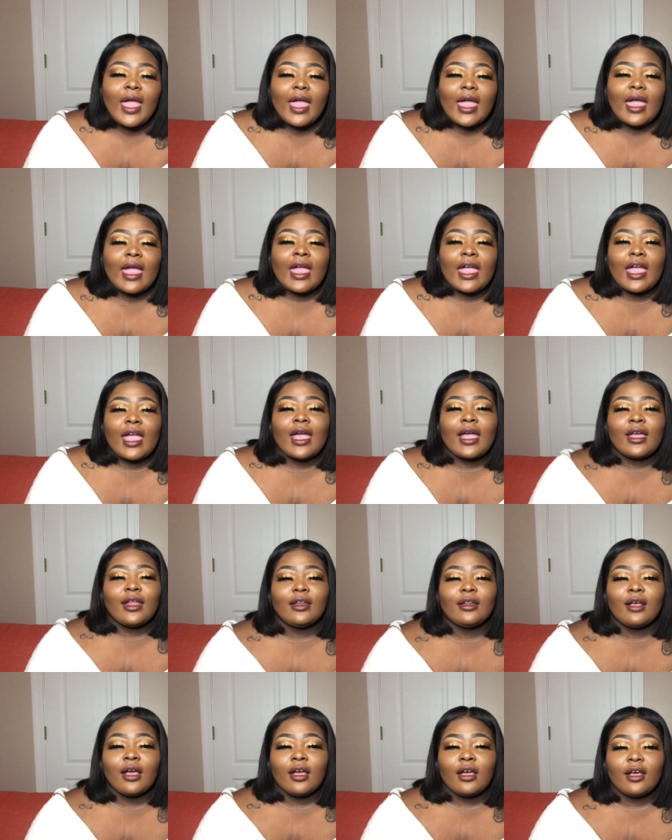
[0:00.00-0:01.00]
And
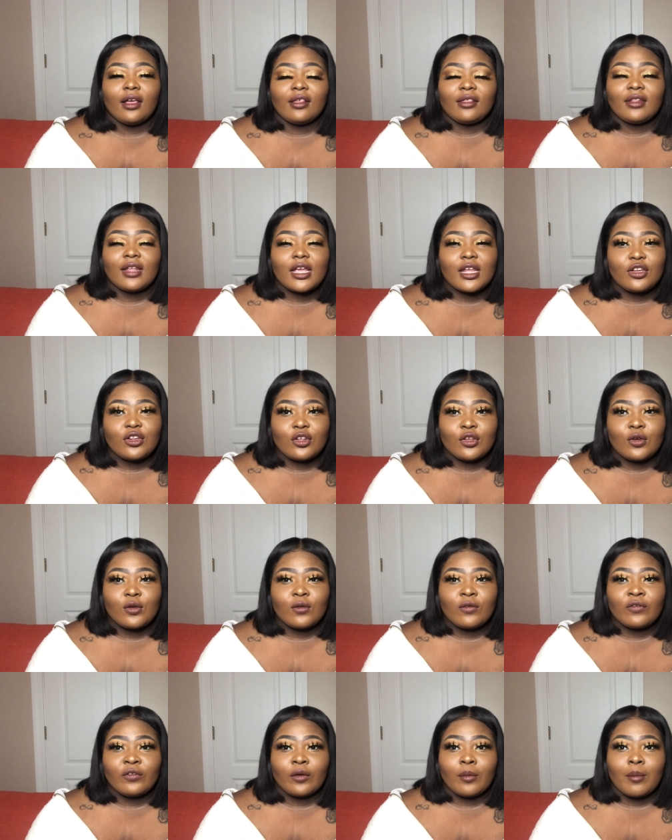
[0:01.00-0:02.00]
stay tuned
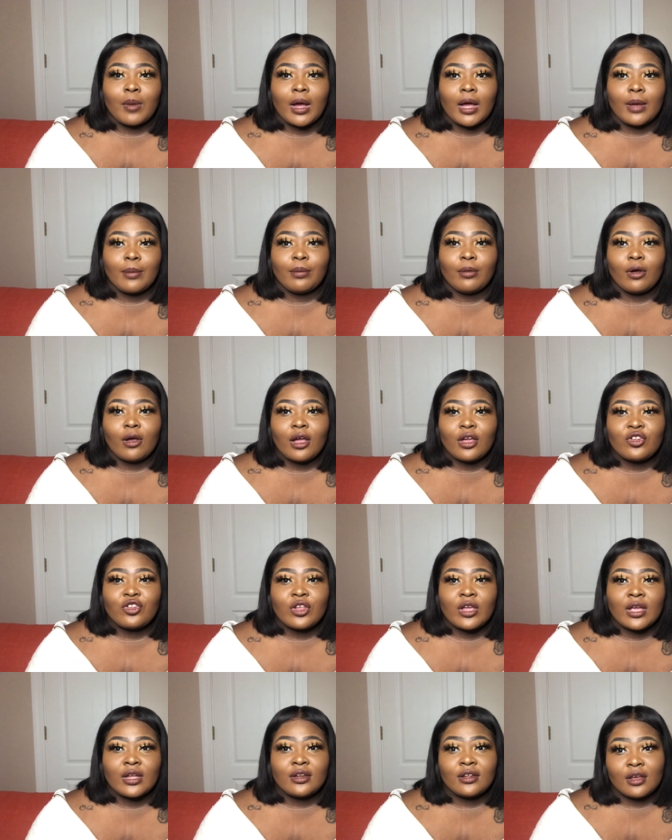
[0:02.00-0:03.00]
for my
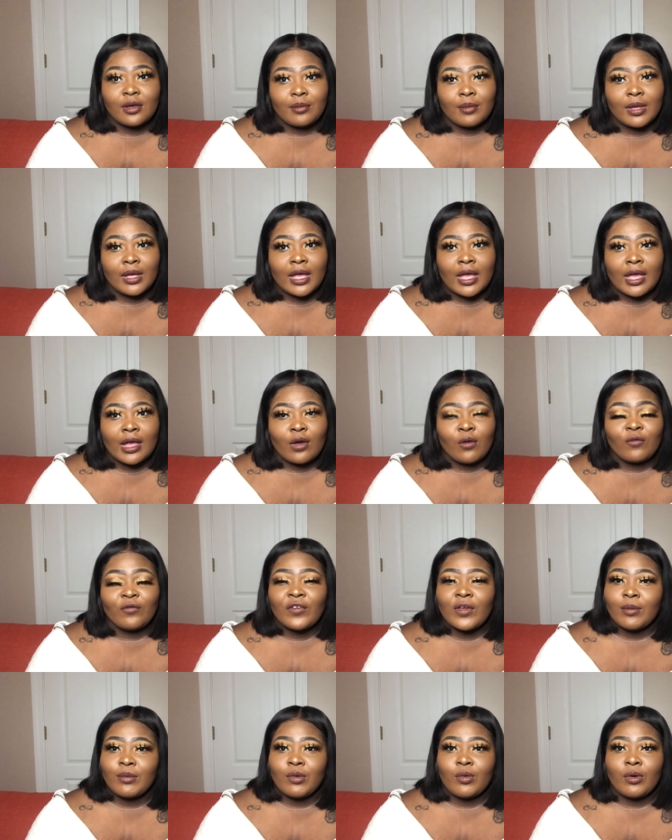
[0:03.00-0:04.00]
project coming out
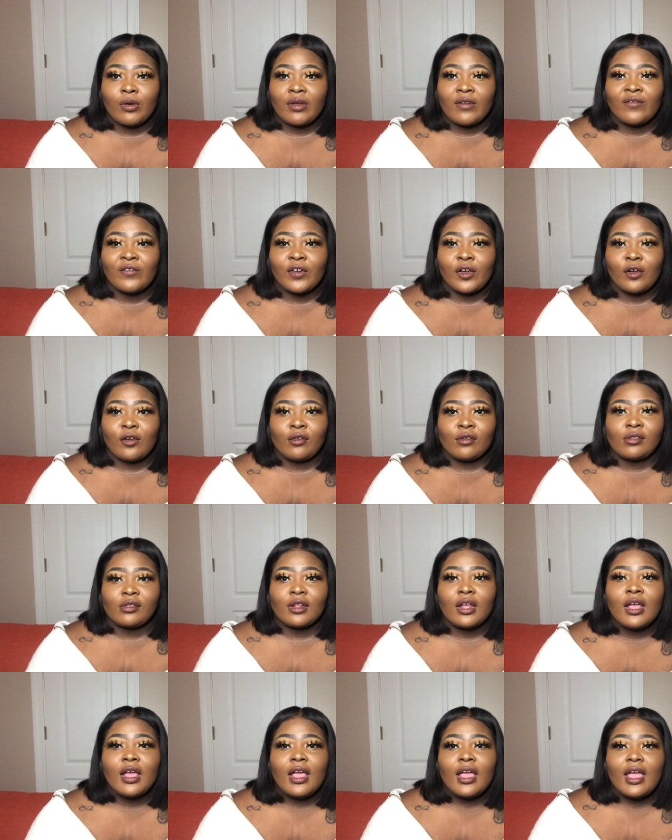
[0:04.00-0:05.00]
February 1st.
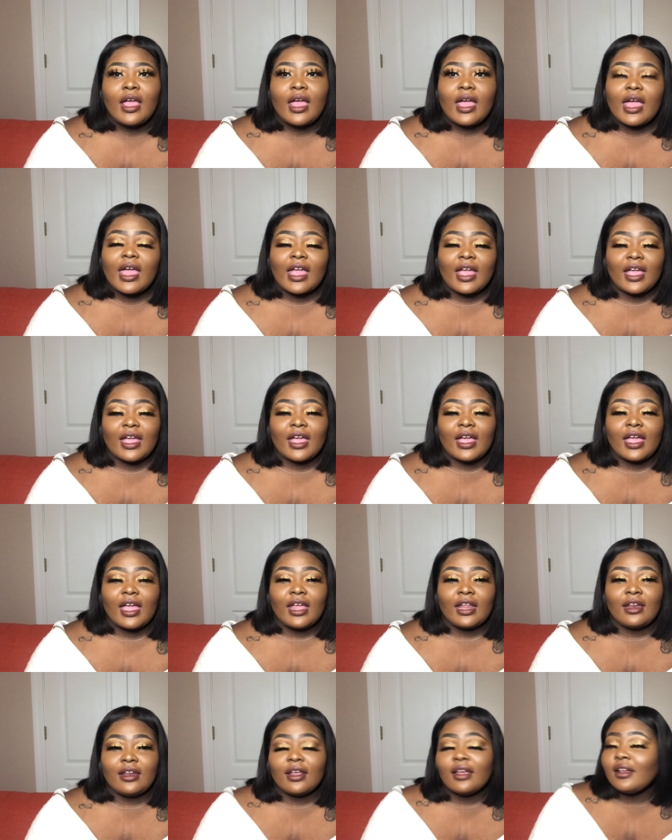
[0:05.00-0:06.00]

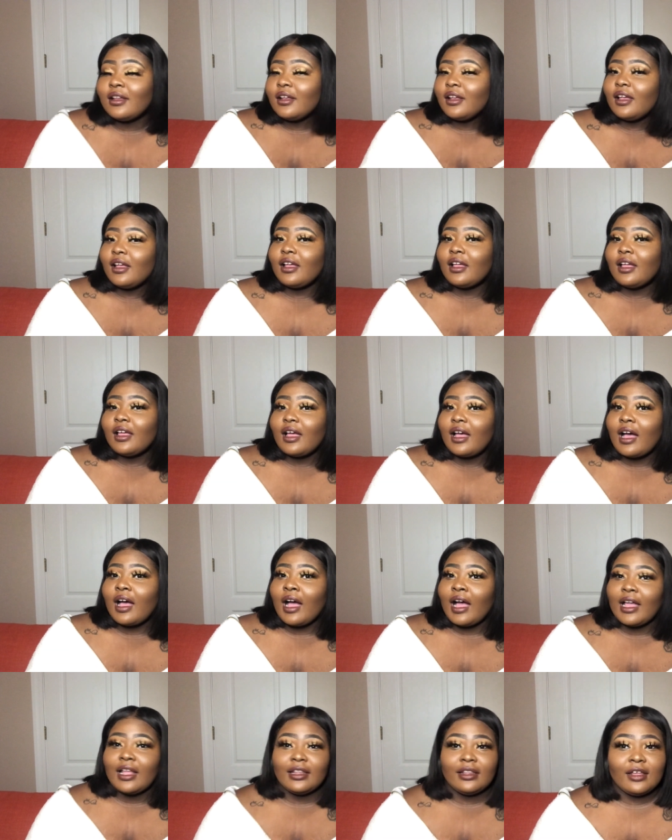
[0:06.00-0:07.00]
And
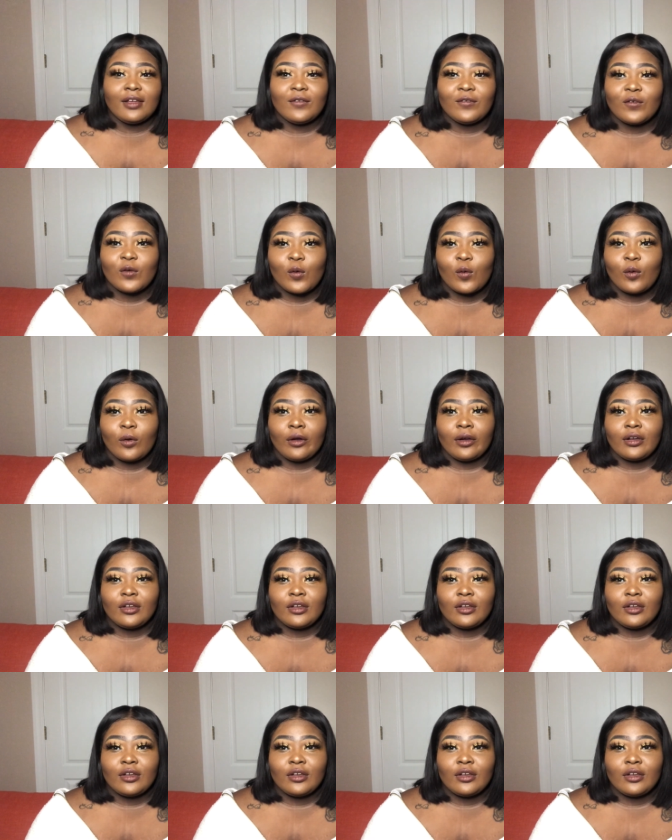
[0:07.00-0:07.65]
I look forward